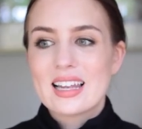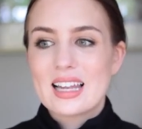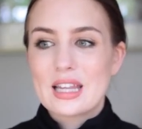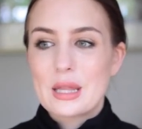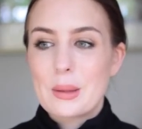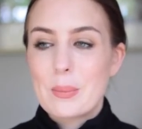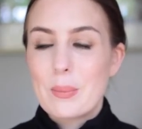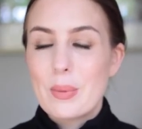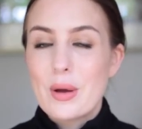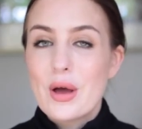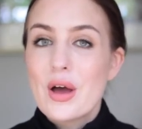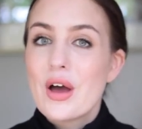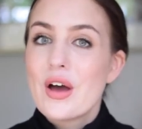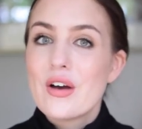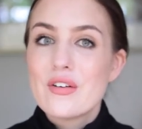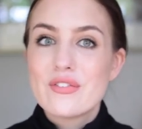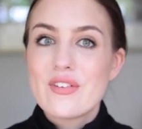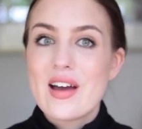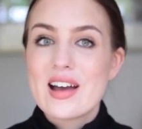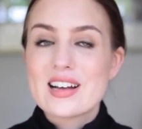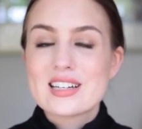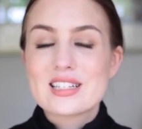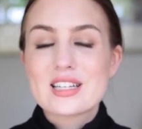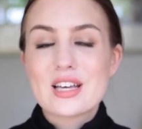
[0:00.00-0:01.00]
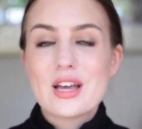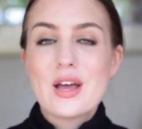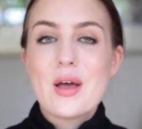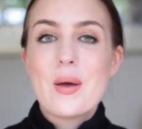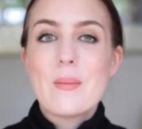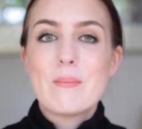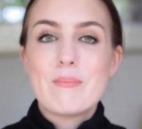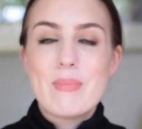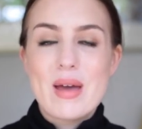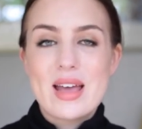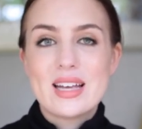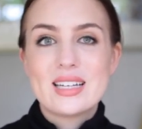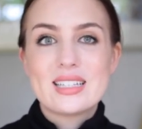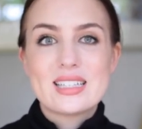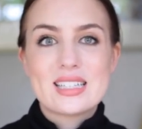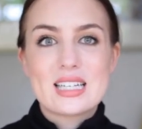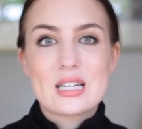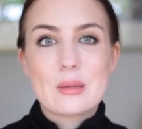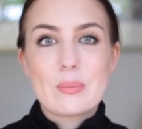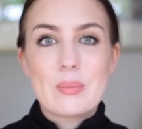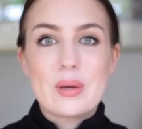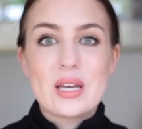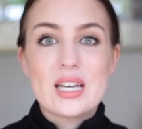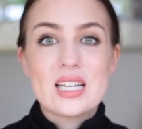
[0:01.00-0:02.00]
the perfect
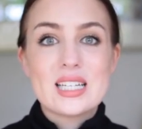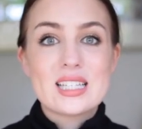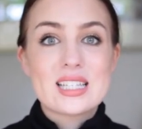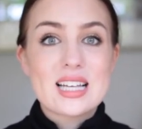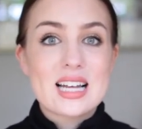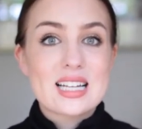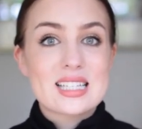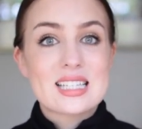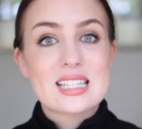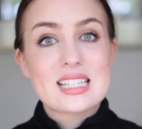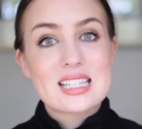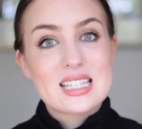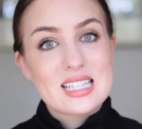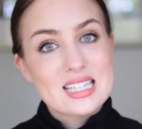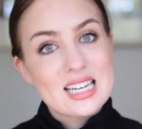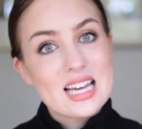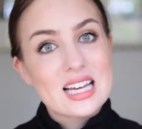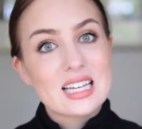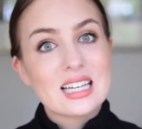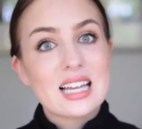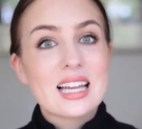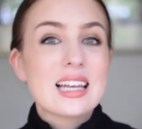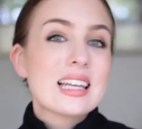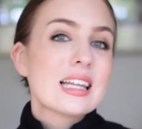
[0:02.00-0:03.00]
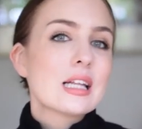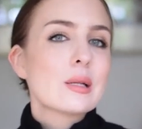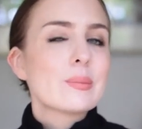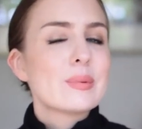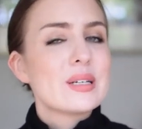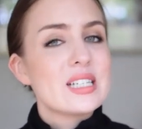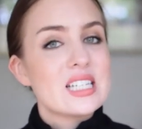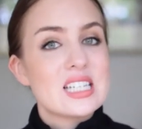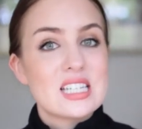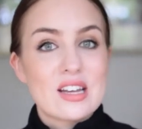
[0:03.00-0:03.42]
basic piece that's still a little bit